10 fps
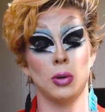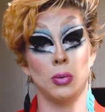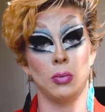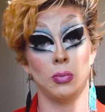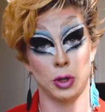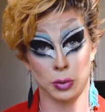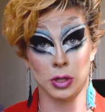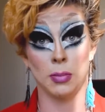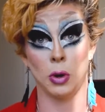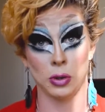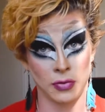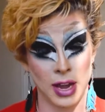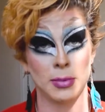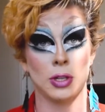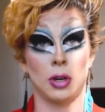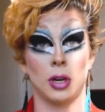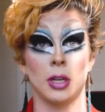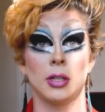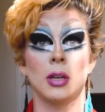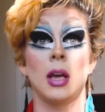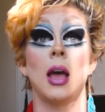which was the most famous circus,